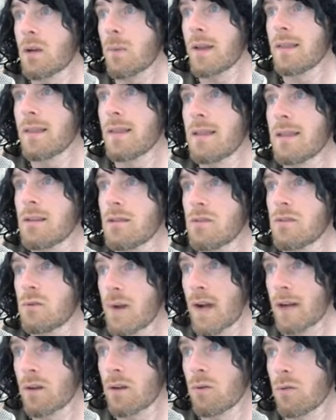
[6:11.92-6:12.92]
away these two
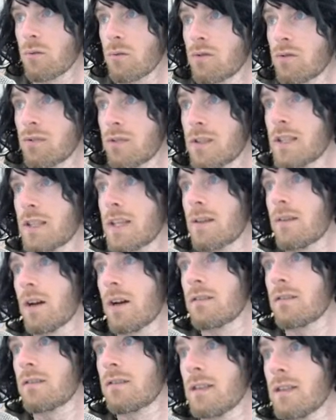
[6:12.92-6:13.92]
angles to give
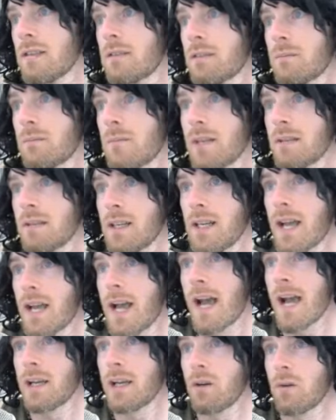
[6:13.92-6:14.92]
us this missing
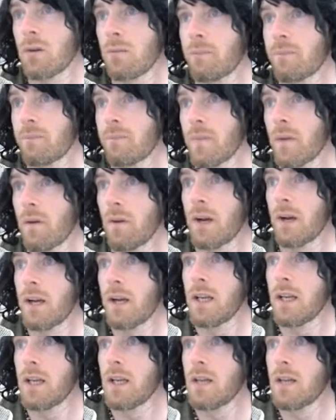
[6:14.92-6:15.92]
angle. All right,
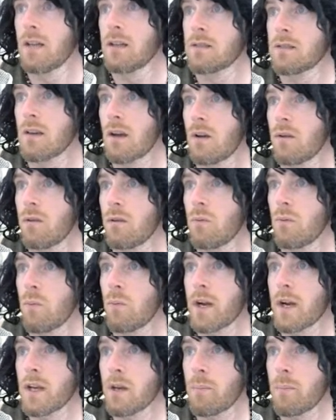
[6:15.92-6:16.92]
so
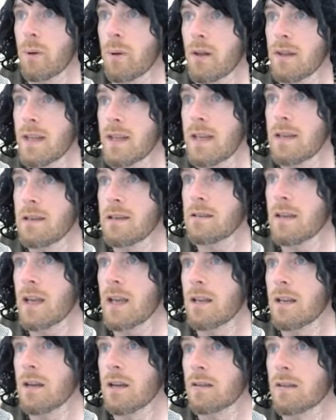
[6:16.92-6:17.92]
we're going to put these
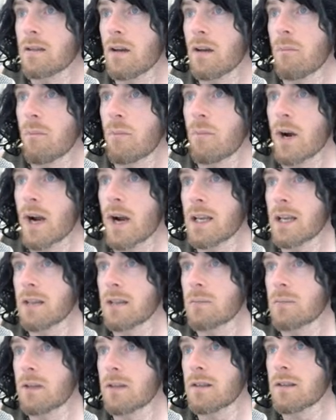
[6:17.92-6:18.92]
in some
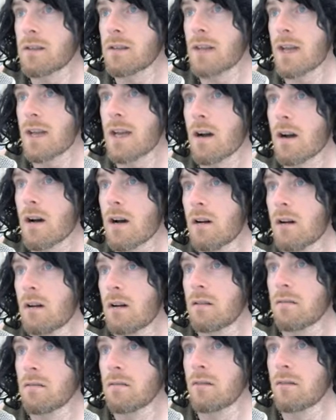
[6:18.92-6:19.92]
brackets because they are
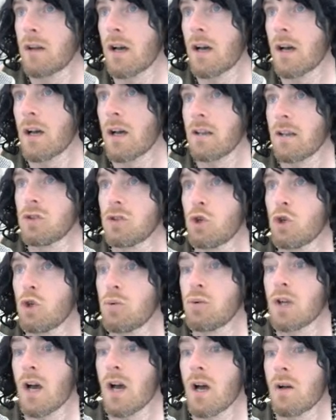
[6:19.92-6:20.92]

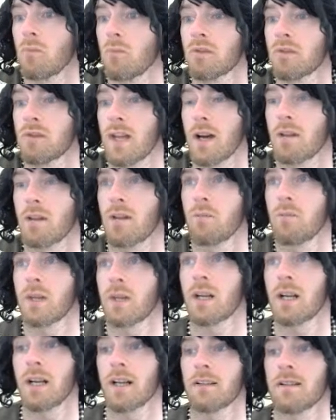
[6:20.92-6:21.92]
two terms now that have
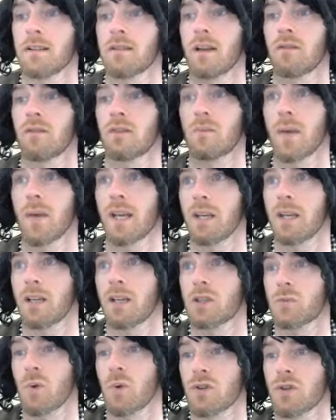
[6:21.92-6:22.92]
been collected together to make an
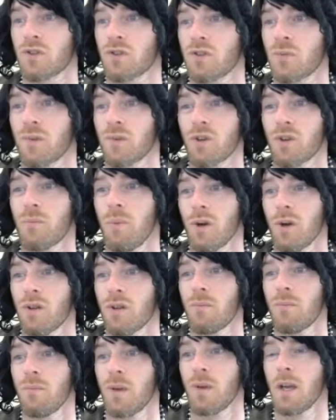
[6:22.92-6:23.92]
expression. So we've got to put
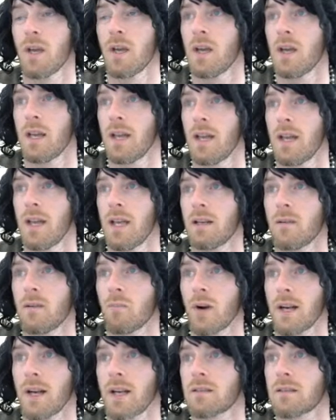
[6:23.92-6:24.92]
them in
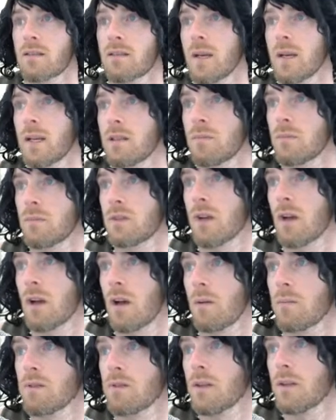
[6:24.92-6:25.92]
brackets to make them
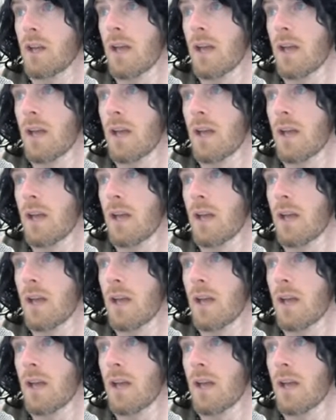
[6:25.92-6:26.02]
terms.